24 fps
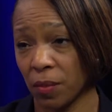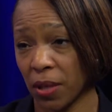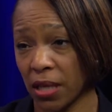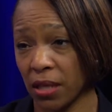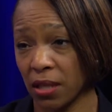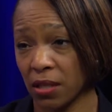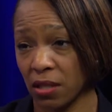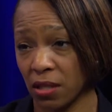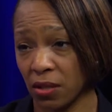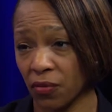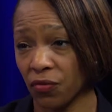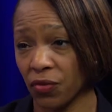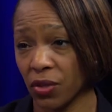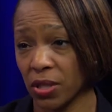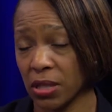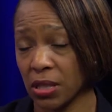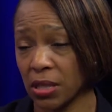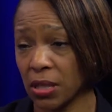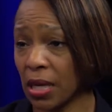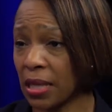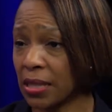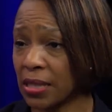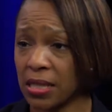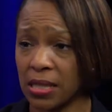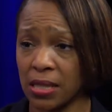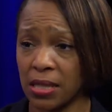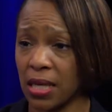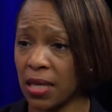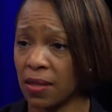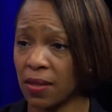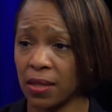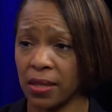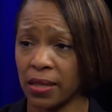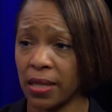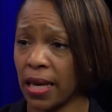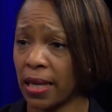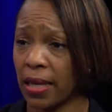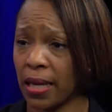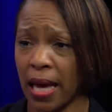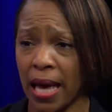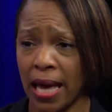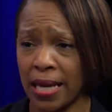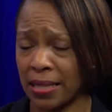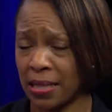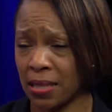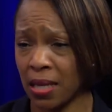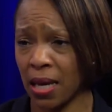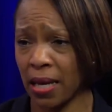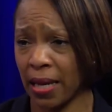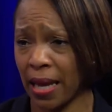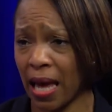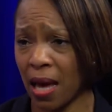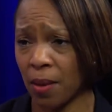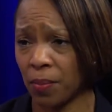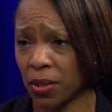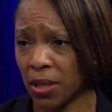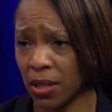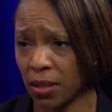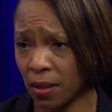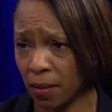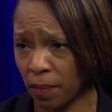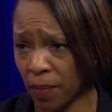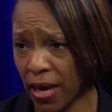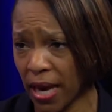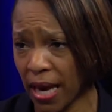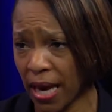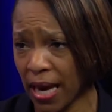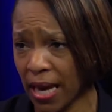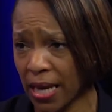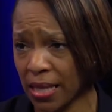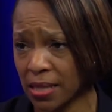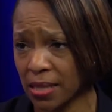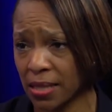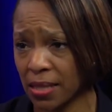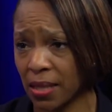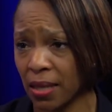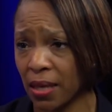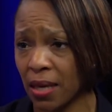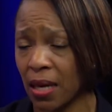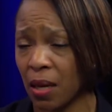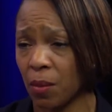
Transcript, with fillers: made a difference. Not to say that that had not happened in the past,